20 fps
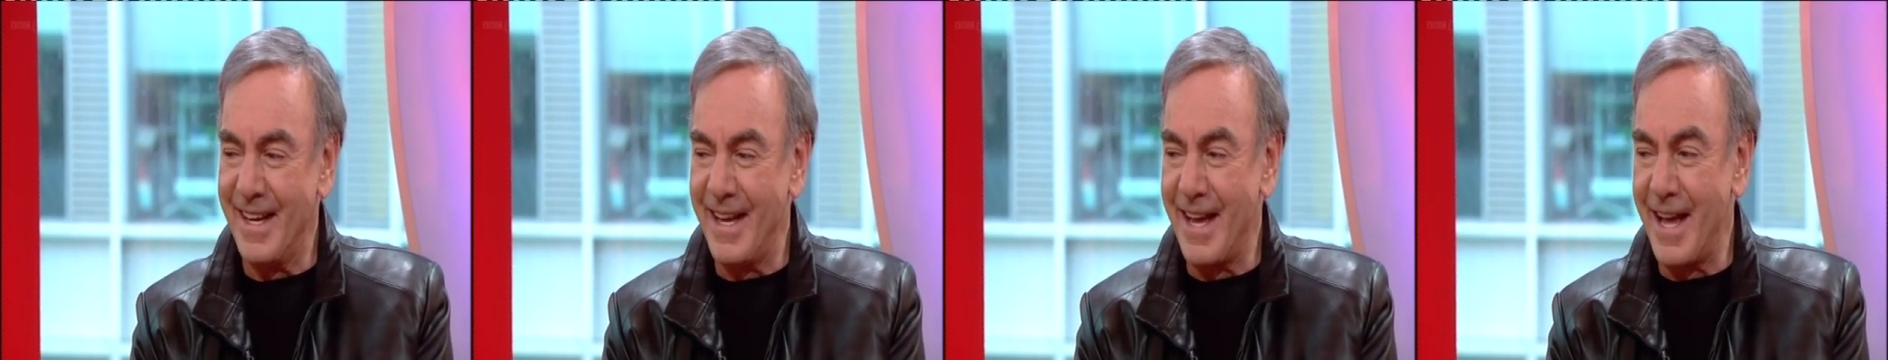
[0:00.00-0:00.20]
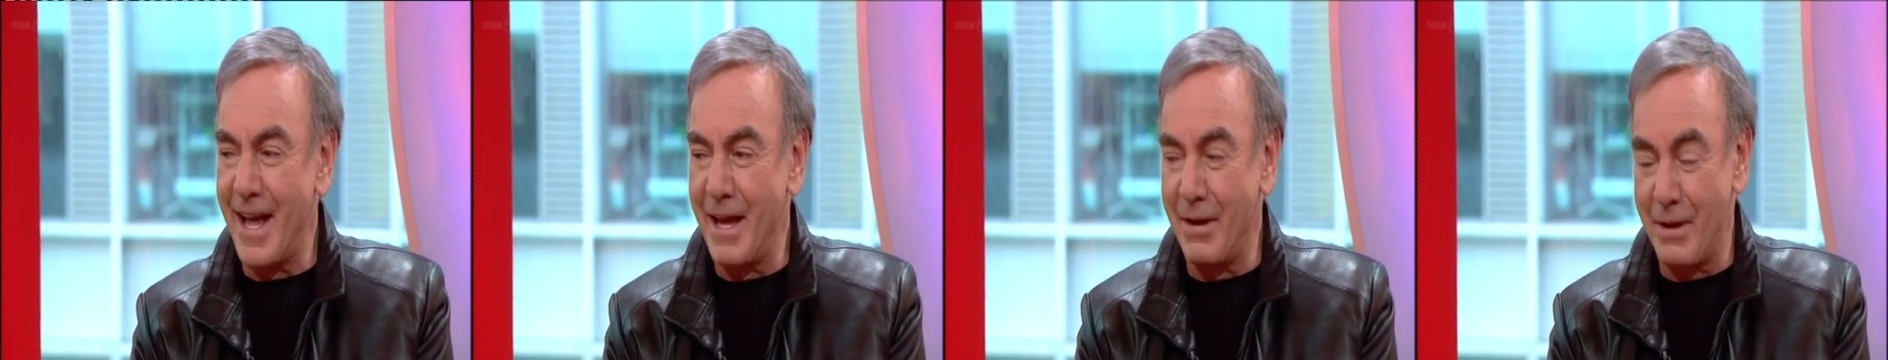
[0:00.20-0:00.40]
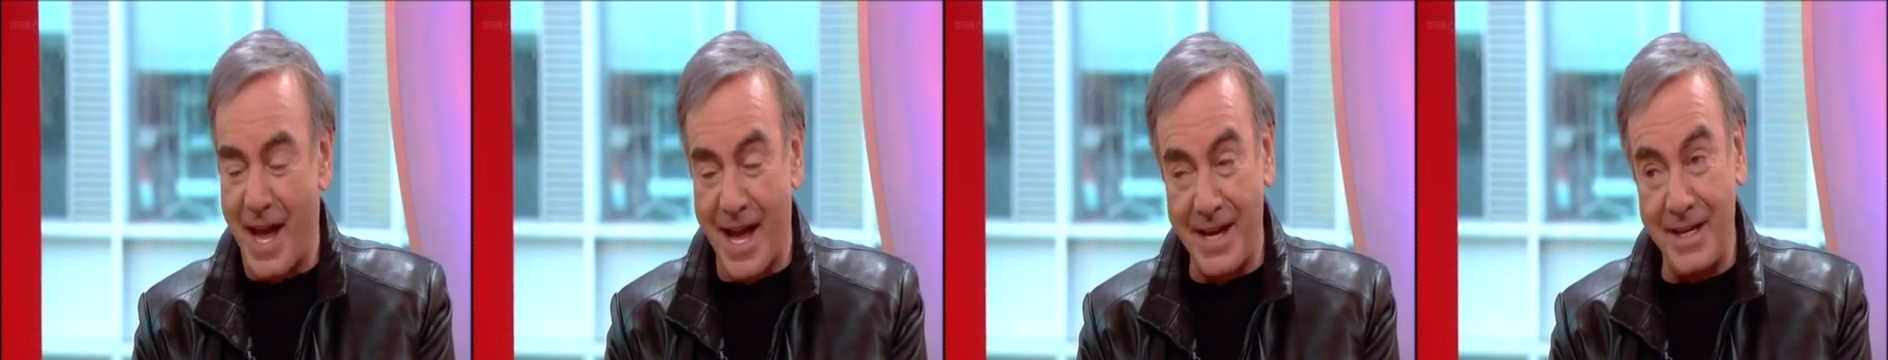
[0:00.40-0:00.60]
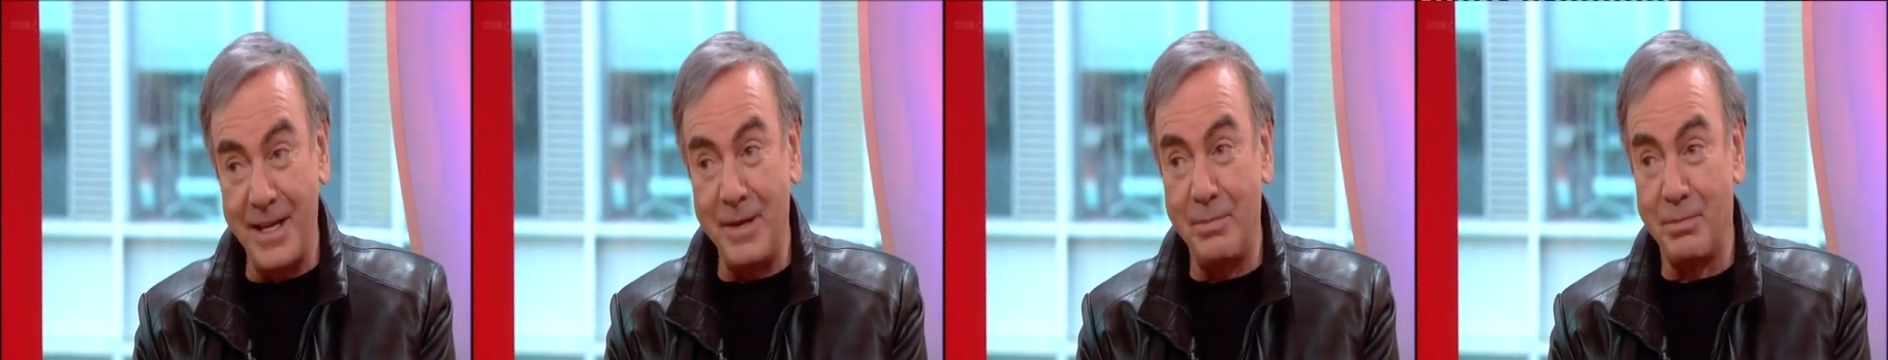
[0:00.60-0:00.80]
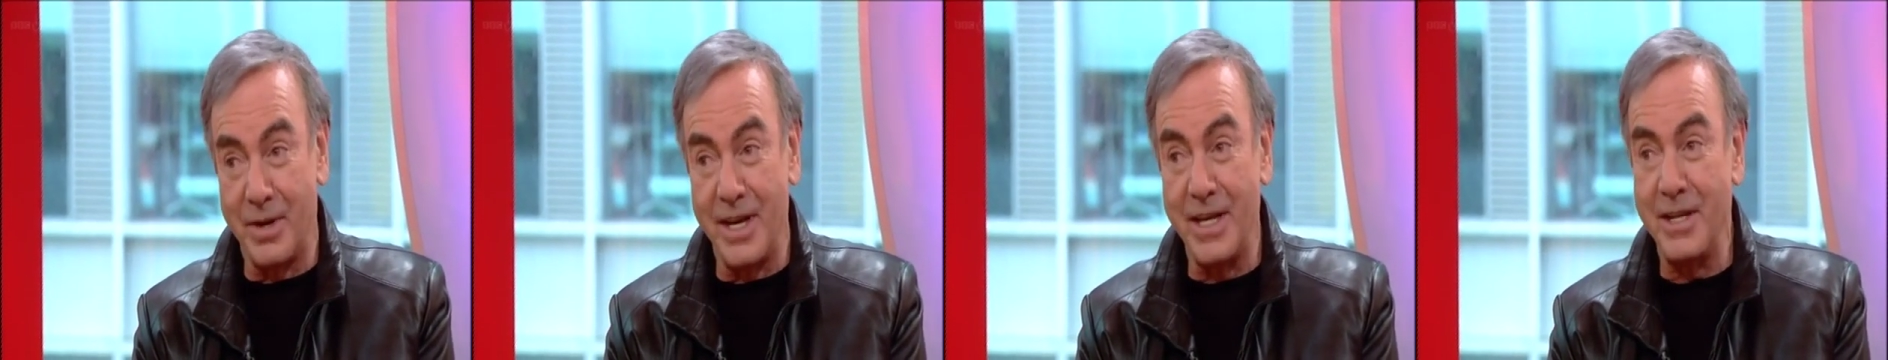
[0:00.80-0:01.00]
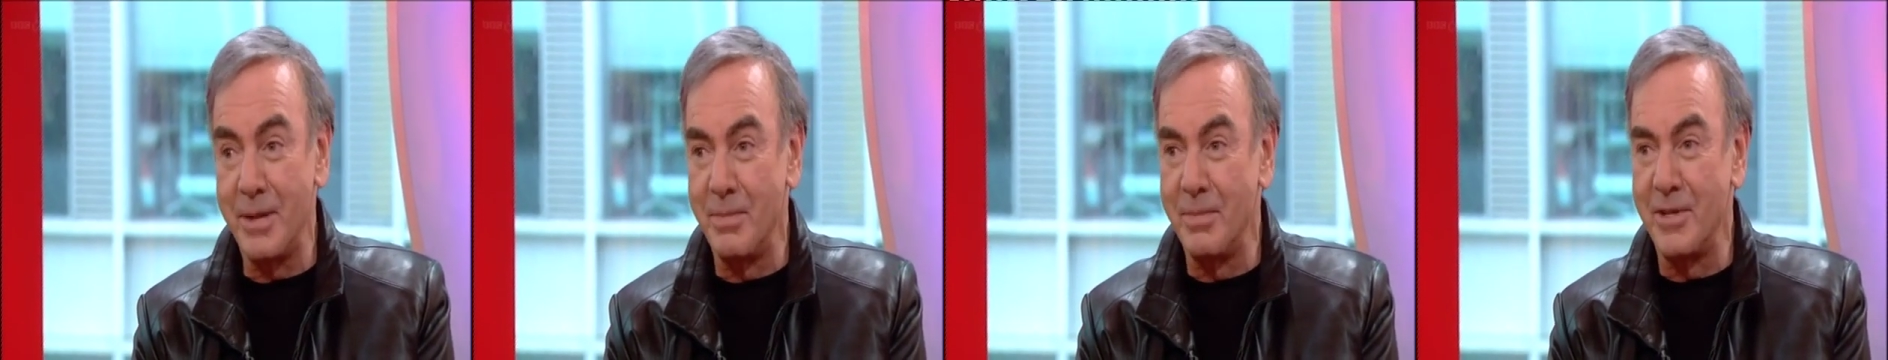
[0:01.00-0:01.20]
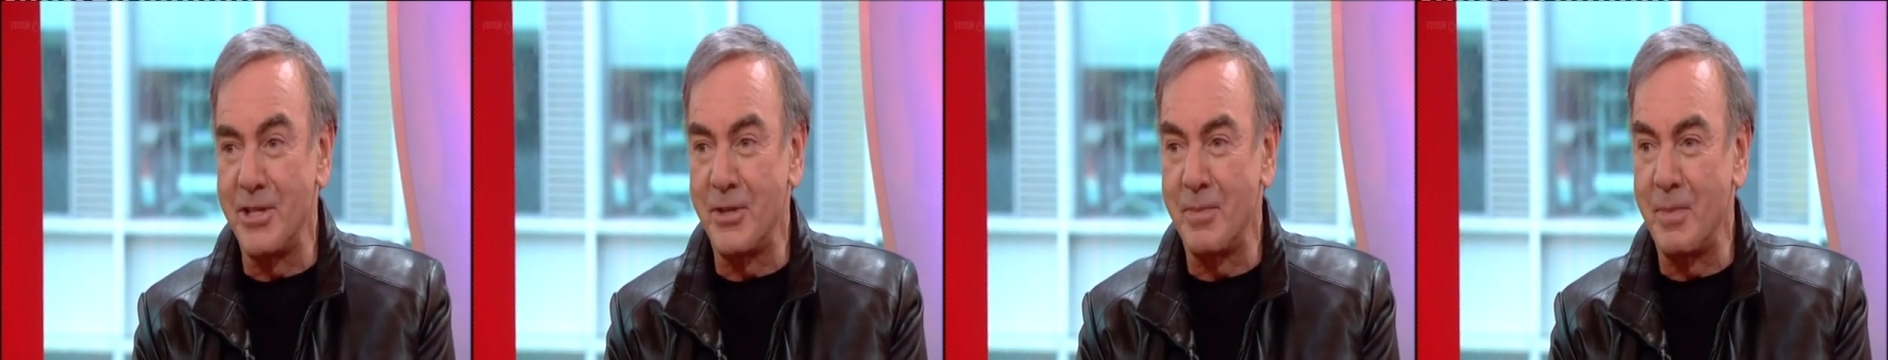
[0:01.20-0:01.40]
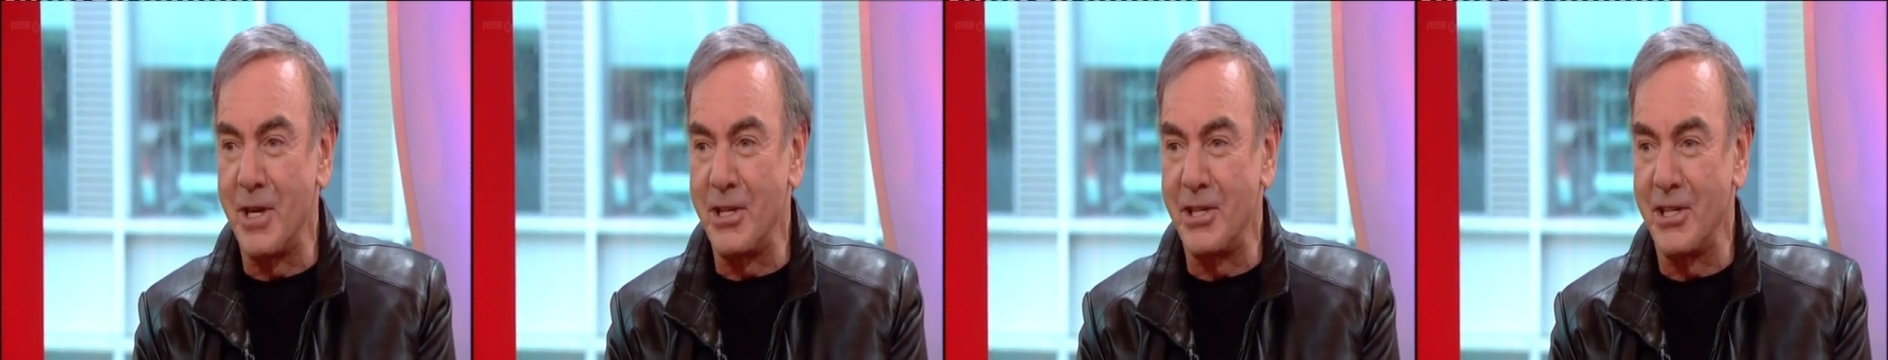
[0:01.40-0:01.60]
No. I, I, did bring them
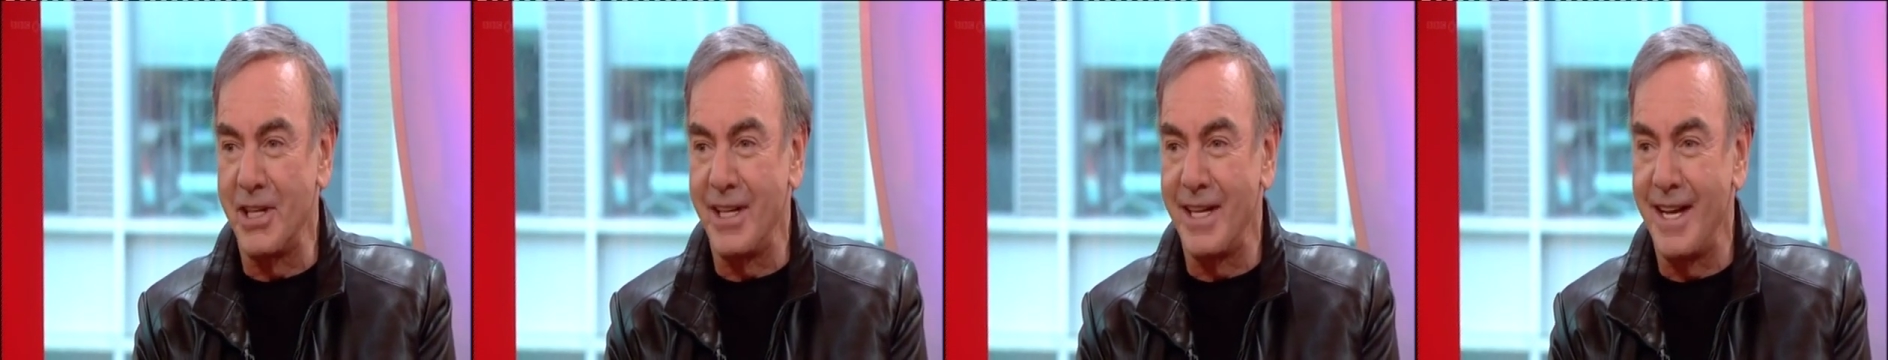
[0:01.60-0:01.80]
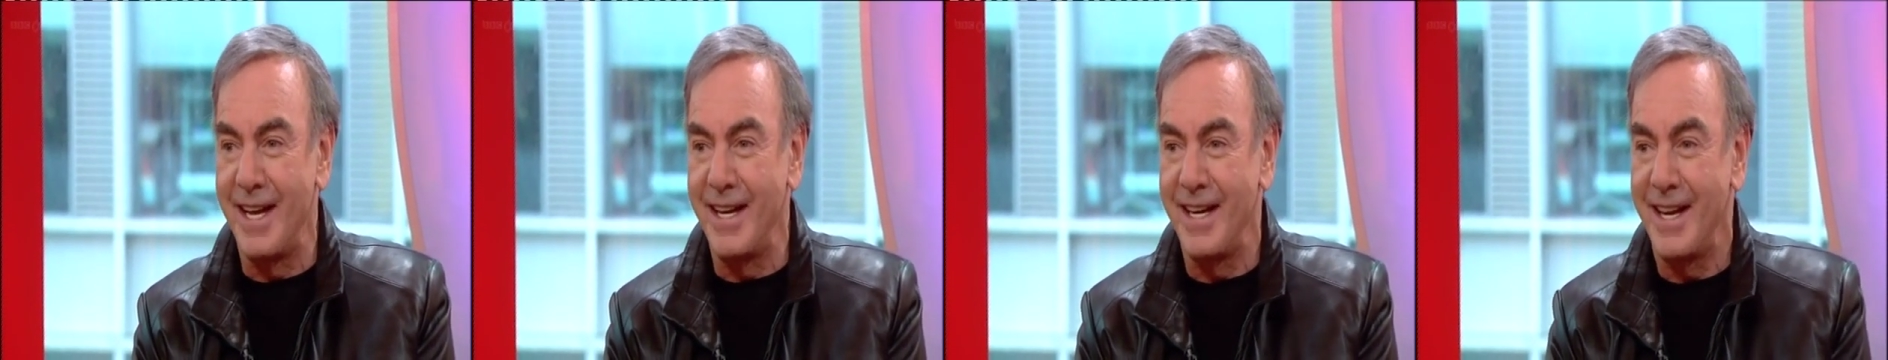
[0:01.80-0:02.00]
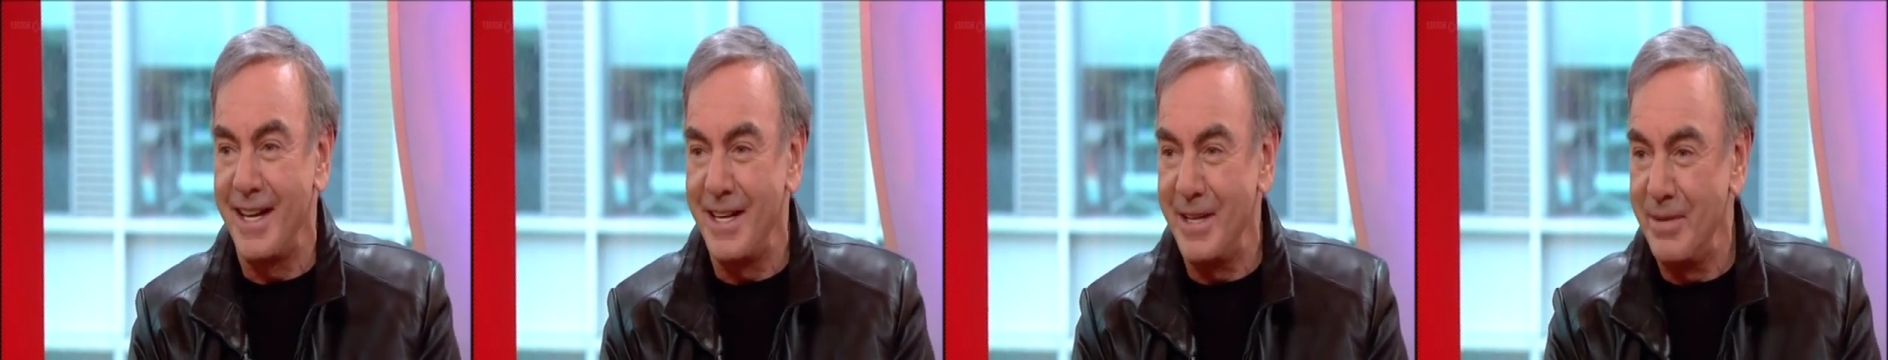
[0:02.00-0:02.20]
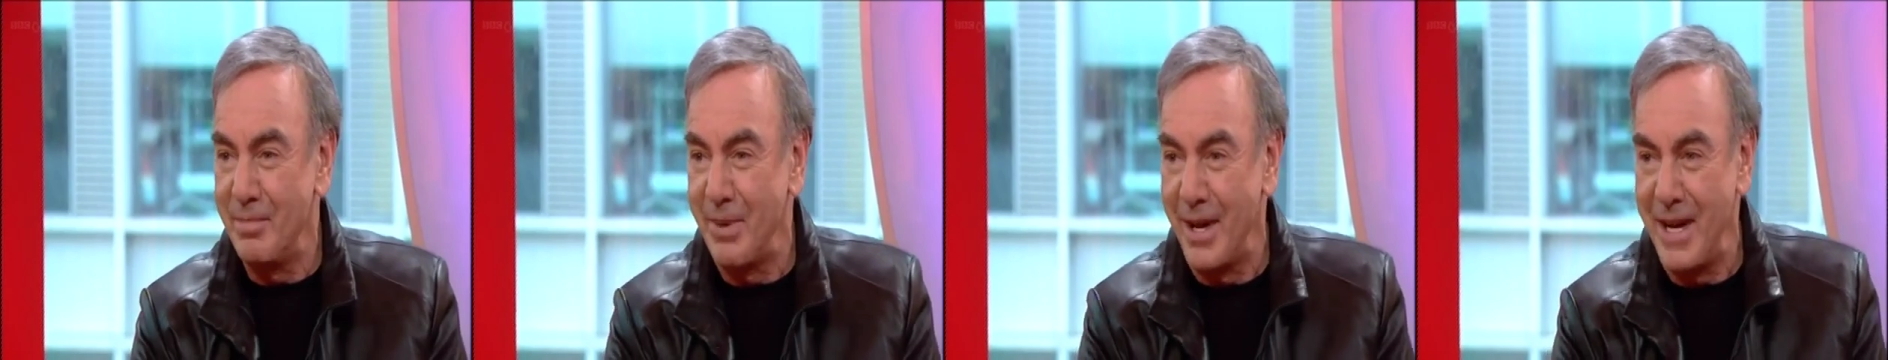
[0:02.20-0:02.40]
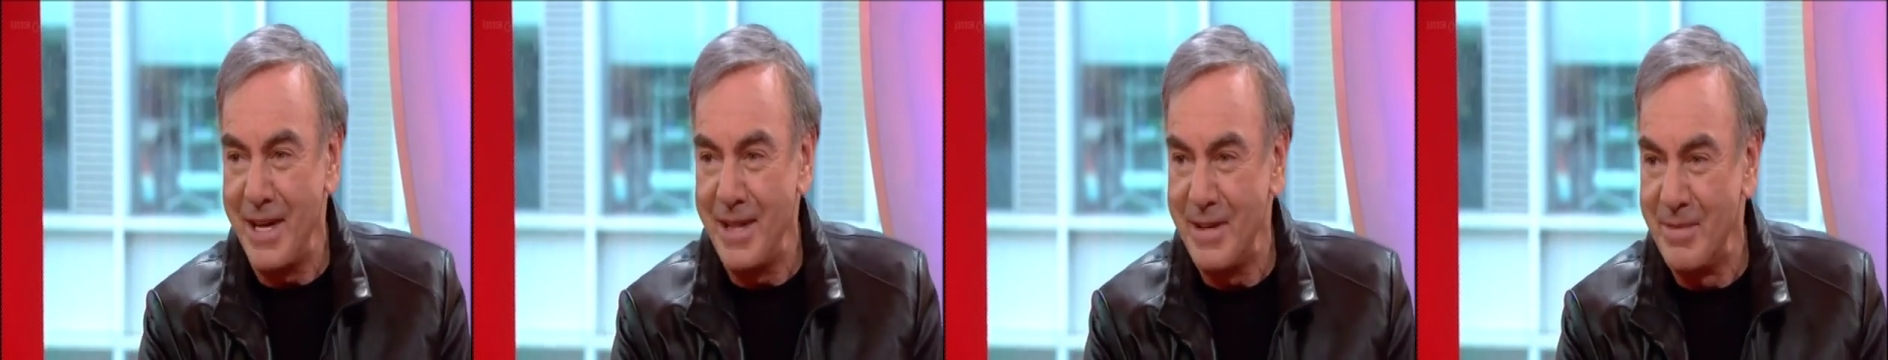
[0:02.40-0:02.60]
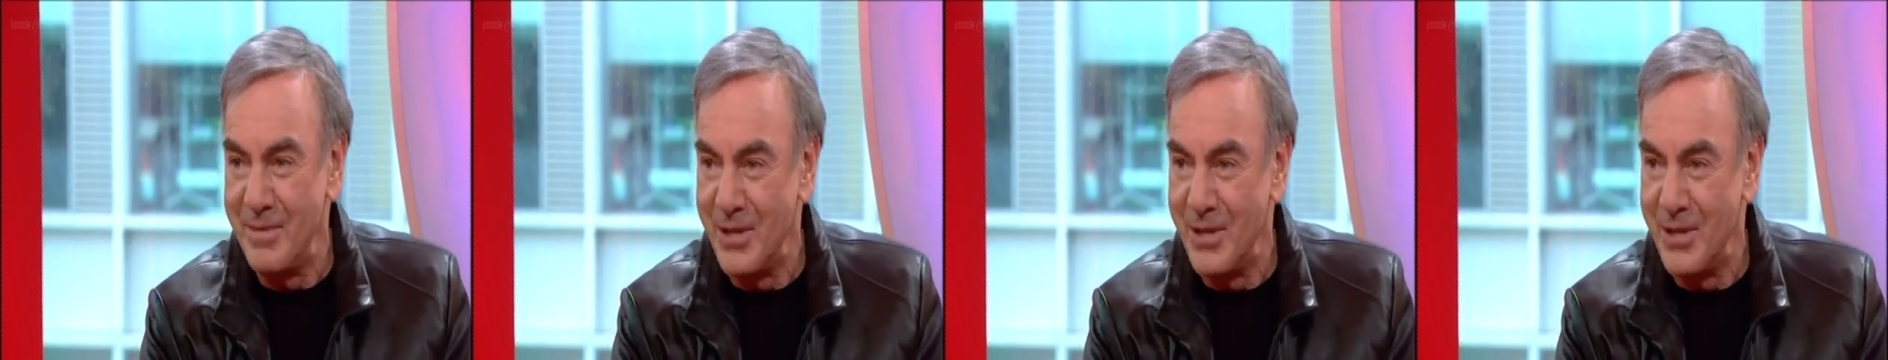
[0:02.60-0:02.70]
especially. I, I, didn't buy